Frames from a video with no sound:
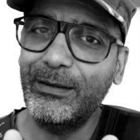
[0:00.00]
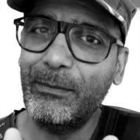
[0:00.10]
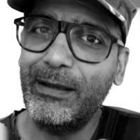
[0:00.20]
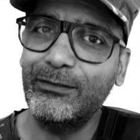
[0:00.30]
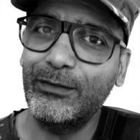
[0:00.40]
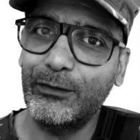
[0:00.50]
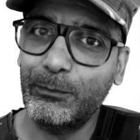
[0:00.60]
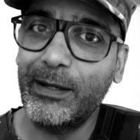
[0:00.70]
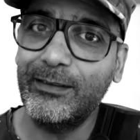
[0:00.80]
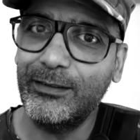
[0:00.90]
amount of
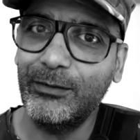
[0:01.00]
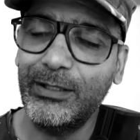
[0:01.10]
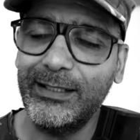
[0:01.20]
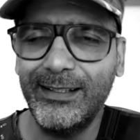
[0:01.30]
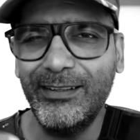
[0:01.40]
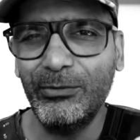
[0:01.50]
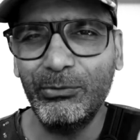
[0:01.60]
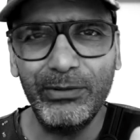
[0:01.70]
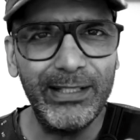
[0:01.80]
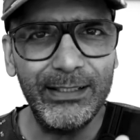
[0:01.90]
space you need. They don't
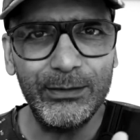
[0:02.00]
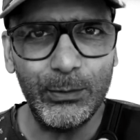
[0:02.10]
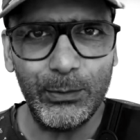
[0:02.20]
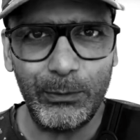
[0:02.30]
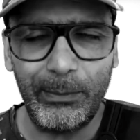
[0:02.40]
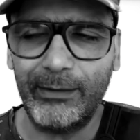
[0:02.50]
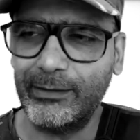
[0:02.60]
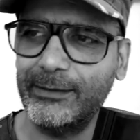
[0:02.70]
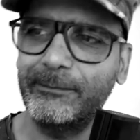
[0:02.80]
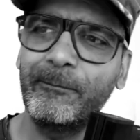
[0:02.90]
really talk about
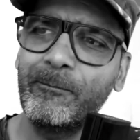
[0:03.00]
it.